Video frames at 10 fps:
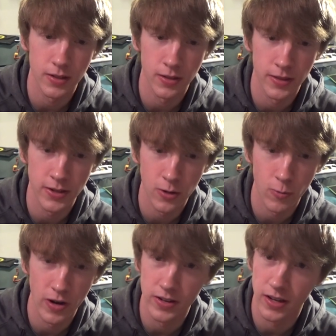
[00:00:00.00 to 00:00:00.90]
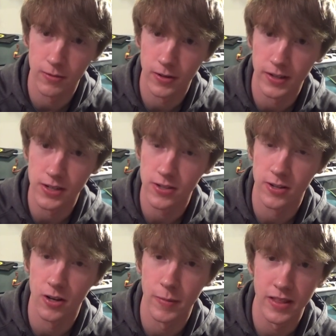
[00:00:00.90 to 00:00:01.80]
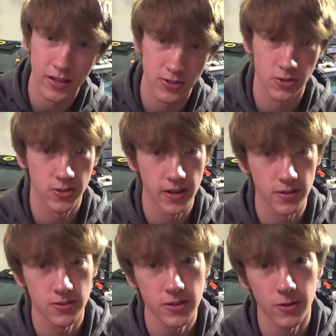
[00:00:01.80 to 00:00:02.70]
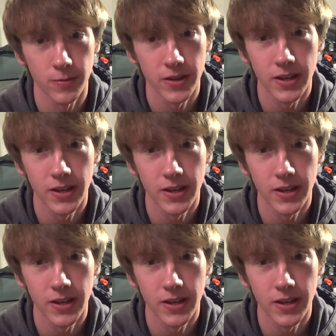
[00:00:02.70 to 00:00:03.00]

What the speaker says: they don't wear down very easily at all, mainly because they're stainless steel.